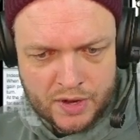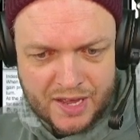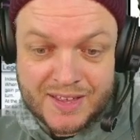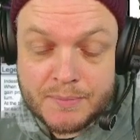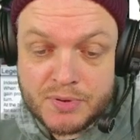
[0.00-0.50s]
I
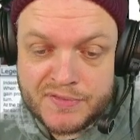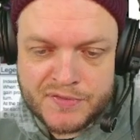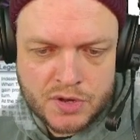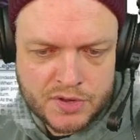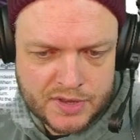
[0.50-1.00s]
then
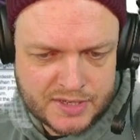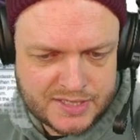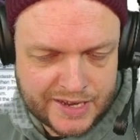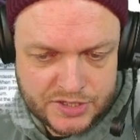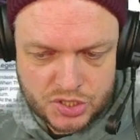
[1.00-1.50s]
prefer that this
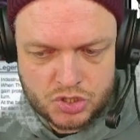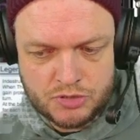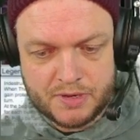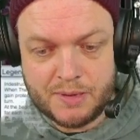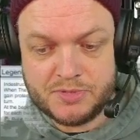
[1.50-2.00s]
Ancient Tomb
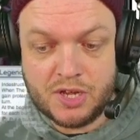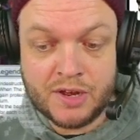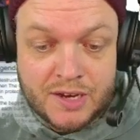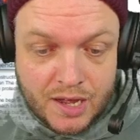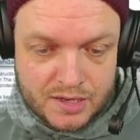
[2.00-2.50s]
becomes
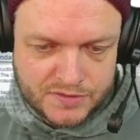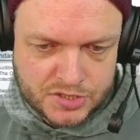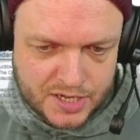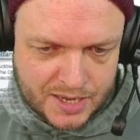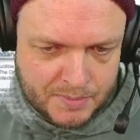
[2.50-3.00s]
unlocked for
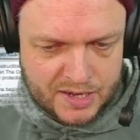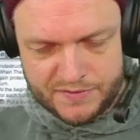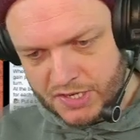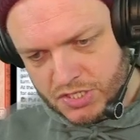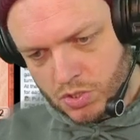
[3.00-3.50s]
second main
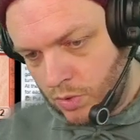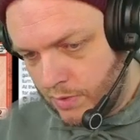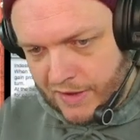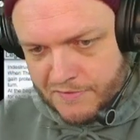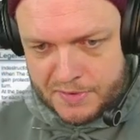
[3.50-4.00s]
phase, or would
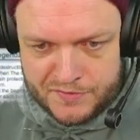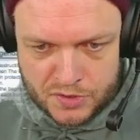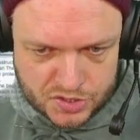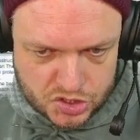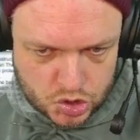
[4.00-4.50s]
I have
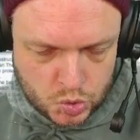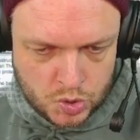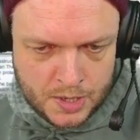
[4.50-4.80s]
preferred to